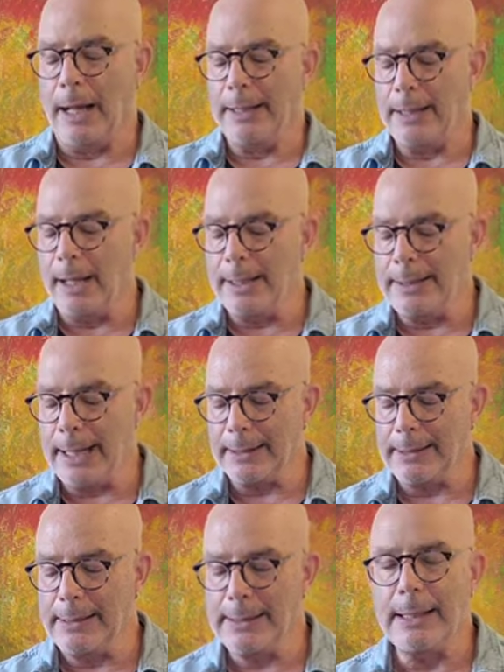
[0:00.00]
I
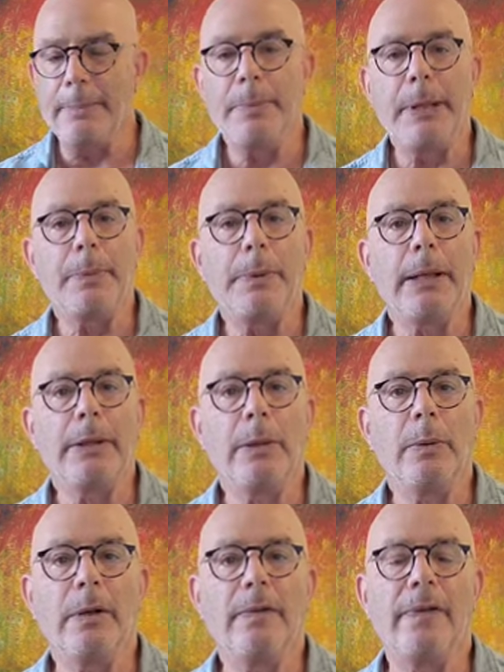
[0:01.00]
contacted some people I
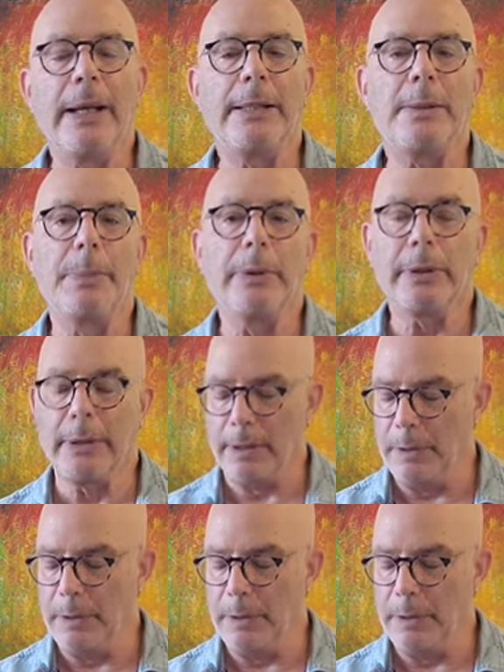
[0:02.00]
knew on Facebook